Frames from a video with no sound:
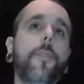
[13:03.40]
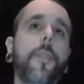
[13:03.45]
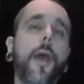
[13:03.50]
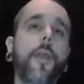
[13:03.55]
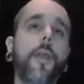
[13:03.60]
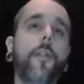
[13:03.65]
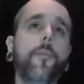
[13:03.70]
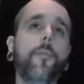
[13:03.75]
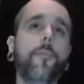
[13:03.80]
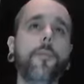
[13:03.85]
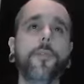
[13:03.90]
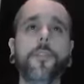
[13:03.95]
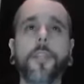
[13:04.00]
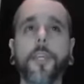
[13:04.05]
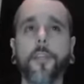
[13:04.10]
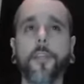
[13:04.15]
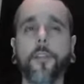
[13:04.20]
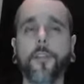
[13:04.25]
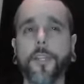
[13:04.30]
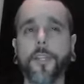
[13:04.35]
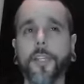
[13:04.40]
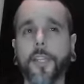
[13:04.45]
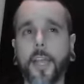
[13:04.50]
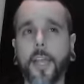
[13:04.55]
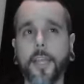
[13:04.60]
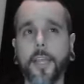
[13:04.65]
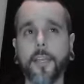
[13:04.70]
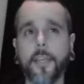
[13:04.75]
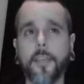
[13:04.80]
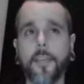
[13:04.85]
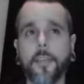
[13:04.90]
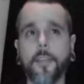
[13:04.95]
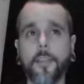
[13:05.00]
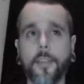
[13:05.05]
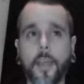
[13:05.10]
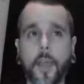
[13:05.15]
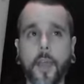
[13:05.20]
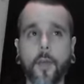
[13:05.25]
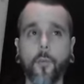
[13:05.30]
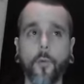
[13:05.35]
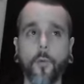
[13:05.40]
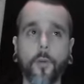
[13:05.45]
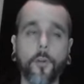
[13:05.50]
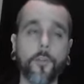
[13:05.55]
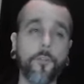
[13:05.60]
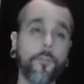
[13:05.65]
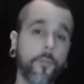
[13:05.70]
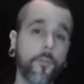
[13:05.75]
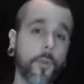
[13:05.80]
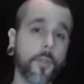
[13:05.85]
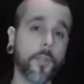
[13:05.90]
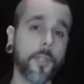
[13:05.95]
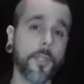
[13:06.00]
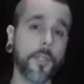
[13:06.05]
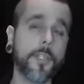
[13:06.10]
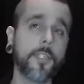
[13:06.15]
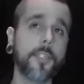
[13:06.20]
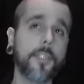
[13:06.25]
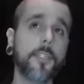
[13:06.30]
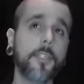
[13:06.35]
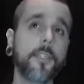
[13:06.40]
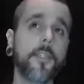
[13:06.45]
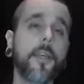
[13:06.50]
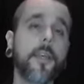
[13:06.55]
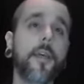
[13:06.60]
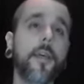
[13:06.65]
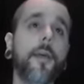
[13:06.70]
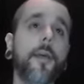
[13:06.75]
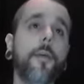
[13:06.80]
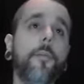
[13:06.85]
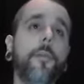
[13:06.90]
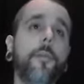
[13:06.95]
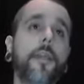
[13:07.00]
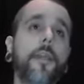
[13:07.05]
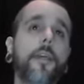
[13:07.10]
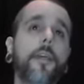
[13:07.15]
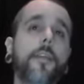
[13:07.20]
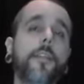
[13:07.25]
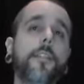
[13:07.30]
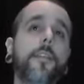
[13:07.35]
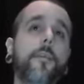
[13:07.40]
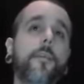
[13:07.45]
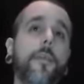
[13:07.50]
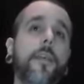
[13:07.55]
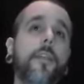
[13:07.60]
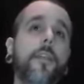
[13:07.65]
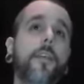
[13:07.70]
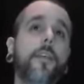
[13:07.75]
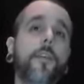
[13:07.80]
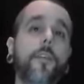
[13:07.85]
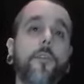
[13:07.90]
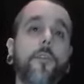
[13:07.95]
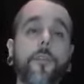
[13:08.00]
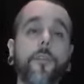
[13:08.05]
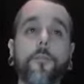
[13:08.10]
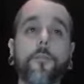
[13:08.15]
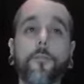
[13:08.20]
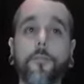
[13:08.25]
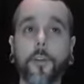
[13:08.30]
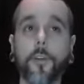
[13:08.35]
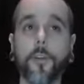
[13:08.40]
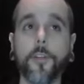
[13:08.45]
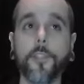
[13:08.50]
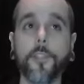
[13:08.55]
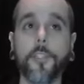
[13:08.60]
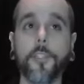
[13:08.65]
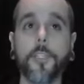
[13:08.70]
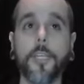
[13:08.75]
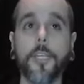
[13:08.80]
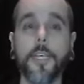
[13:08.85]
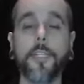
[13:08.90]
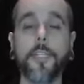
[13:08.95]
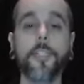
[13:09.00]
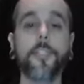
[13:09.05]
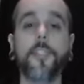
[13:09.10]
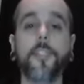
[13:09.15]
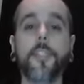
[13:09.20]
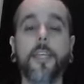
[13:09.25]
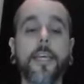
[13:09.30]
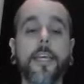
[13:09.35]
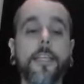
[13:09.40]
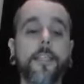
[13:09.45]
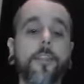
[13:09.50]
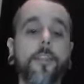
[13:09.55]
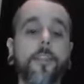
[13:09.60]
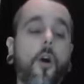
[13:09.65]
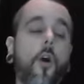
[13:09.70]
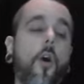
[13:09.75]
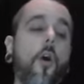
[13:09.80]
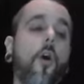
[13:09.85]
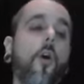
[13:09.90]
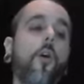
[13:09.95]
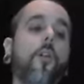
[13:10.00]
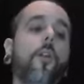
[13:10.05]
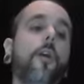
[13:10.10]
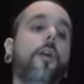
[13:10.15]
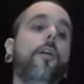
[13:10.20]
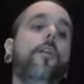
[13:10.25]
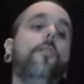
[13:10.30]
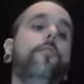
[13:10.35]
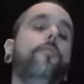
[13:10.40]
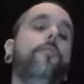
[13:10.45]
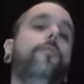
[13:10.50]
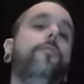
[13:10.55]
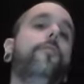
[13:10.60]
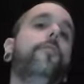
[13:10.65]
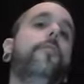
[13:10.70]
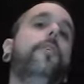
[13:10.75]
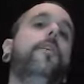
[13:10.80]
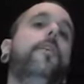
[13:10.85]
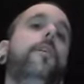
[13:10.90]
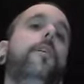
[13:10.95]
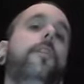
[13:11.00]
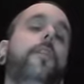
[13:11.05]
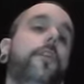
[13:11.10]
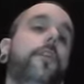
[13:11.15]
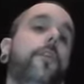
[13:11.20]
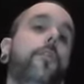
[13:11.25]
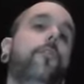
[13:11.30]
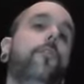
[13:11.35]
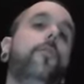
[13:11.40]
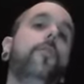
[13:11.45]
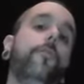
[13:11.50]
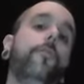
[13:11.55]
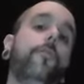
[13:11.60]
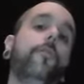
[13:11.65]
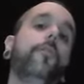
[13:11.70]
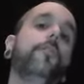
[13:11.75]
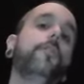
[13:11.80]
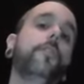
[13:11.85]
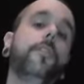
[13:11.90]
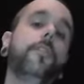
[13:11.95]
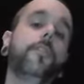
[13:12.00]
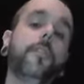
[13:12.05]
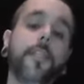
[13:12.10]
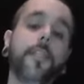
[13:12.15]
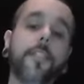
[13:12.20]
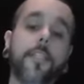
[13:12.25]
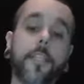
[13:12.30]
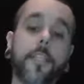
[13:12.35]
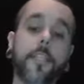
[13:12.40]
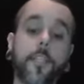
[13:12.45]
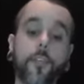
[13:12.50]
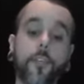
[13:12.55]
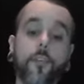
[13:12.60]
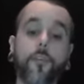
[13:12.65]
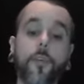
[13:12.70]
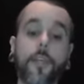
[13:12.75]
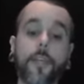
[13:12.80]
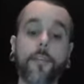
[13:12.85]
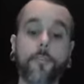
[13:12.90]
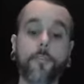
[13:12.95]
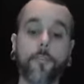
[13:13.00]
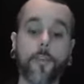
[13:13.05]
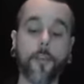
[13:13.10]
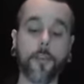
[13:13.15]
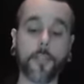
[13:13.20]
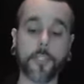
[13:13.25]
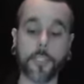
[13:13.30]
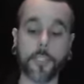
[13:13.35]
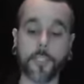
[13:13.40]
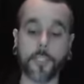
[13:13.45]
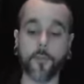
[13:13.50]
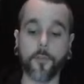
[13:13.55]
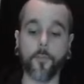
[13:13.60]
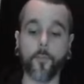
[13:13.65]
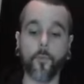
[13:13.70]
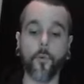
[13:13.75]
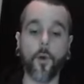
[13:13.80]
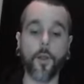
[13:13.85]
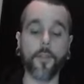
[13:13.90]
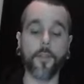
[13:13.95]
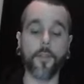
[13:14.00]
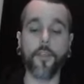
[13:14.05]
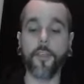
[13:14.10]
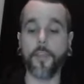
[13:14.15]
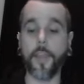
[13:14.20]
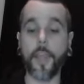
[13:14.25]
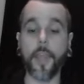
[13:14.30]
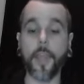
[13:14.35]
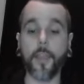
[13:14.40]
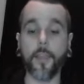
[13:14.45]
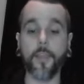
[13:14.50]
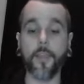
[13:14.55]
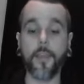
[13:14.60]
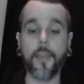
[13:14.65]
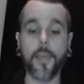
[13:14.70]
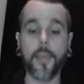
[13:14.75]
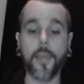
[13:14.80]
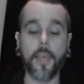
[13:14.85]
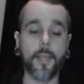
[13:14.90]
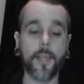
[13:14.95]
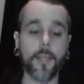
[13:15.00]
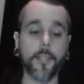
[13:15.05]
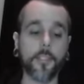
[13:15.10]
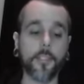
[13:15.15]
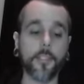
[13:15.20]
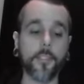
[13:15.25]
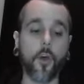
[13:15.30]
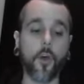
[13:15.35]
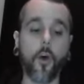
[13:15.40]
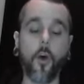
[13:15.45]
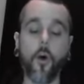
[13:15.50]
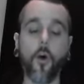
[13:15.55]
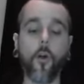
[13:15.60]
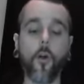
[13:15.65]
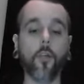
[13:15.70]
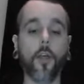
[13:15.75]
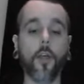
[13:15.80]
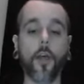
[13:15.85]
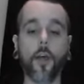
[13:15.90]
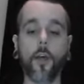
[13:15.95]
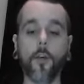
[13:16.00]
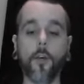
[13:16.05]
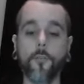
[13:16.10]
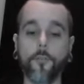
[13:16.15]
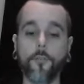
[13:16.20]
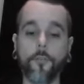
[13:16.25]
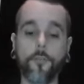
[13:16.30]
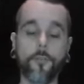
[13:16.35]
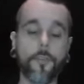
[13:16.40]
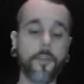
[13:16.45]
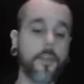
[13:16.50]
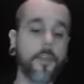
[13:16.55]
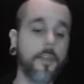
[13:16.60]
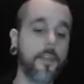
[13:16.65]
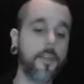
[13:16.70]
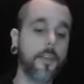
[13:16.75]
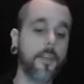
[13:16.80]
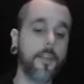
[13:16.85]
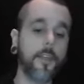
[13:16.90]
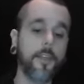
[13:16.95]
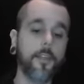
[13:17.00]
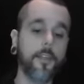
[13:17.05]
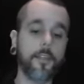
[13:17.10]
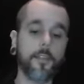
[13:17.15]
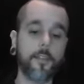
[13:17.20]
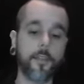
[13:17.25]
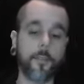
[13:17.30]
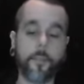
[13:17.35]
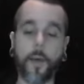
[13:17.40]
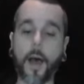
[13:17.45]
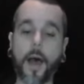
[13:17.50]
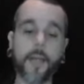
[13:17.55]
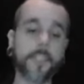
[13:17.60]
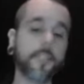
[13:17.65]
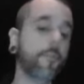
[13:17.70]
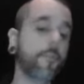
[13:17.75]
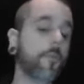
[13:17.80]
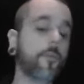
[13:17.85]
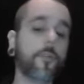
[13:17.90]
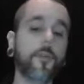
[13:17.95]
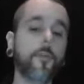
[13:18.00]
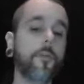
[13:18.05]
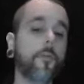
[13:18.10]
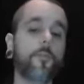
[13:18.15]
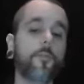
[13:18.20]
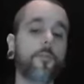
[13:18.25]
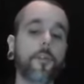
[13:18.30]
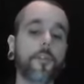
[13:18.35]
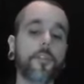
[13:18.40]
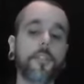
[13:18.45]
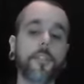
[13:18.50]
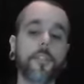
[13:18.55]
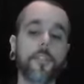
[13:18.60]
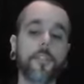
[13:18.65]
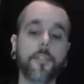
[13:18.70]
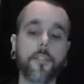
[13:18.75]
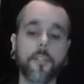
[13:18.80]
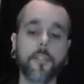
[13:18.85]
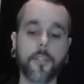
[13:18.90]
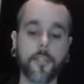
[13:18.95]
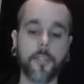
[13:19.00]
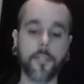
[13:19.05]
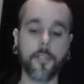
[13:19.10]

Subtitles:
I don't particularly like that word for this, because to me the universe is all of the universes. It's the universe. It's the one thing. It is all of the possible universes